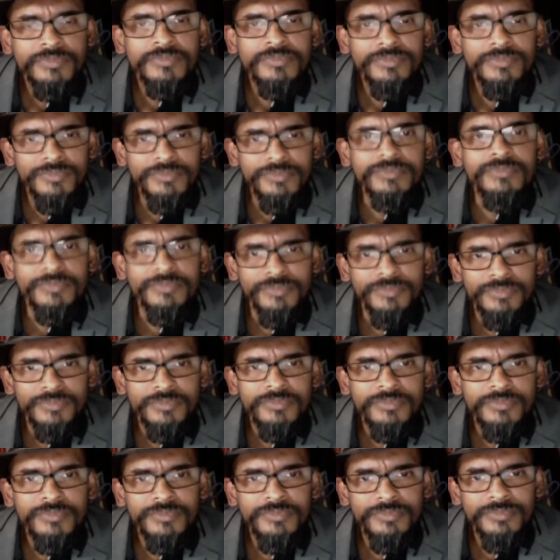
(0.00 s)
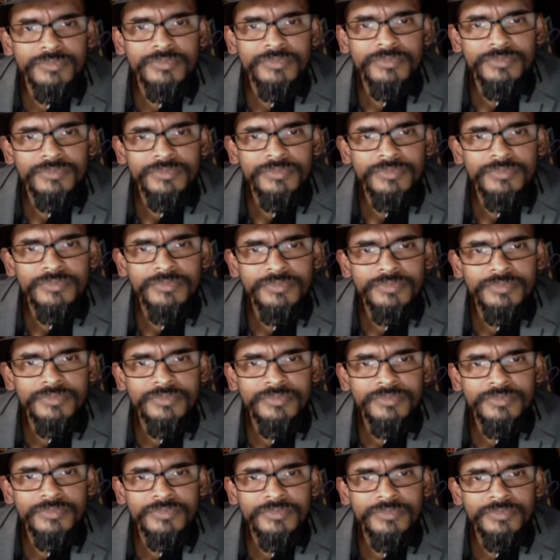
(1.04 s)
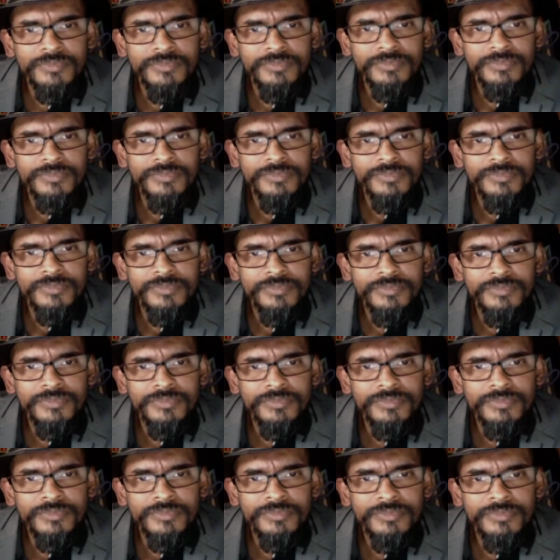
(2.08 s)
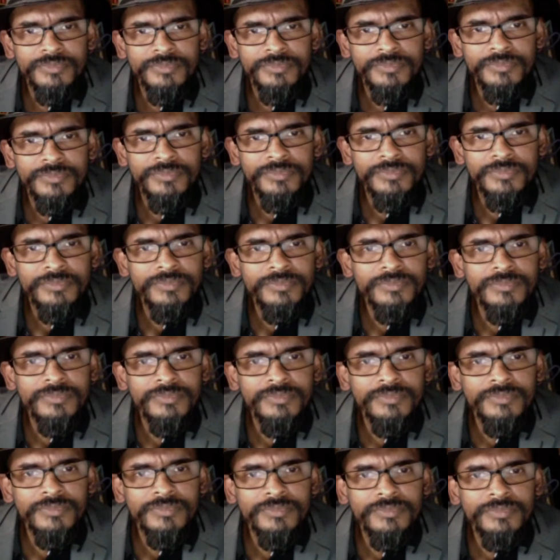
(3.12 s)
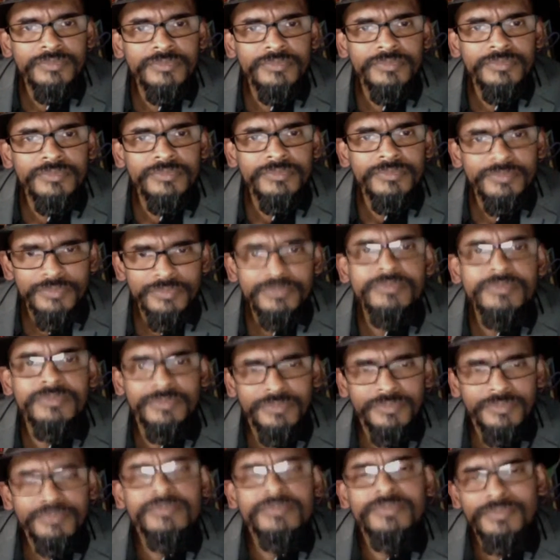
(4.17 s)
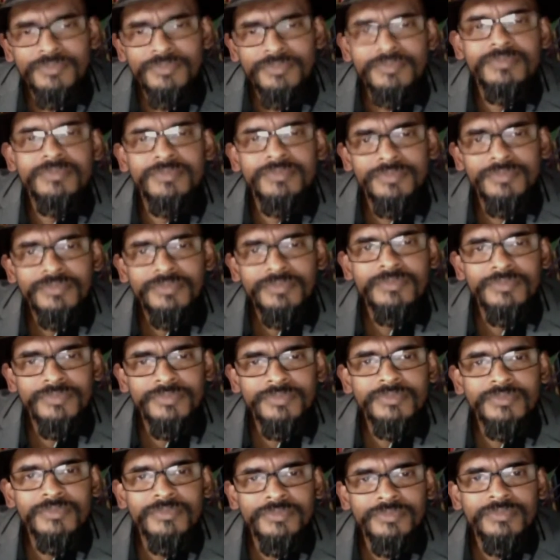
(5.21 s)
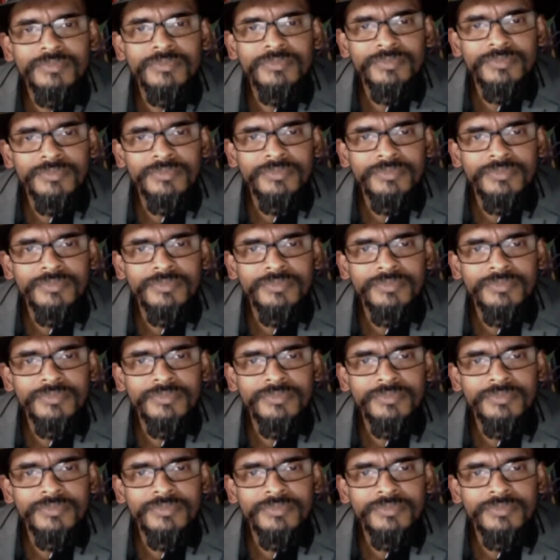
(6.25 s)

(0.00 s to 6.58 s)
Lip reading: The person shown says nothing.